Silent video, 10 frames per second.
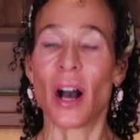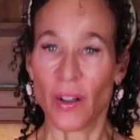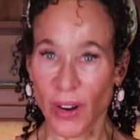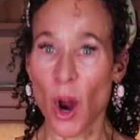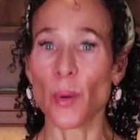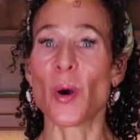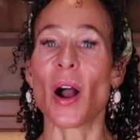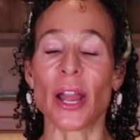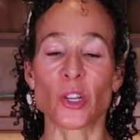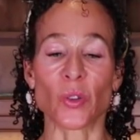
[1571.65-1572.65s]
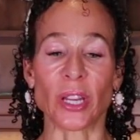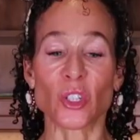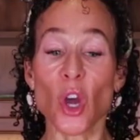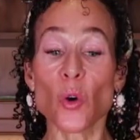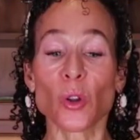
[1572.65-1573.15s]
of
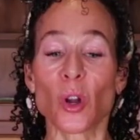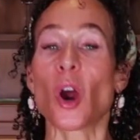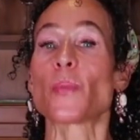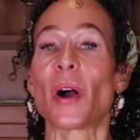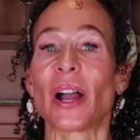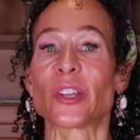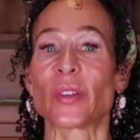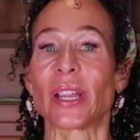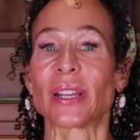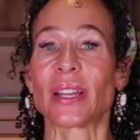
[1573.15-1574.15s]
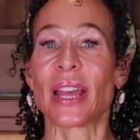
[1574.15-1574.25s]
carbohydrate, total carbohydrate,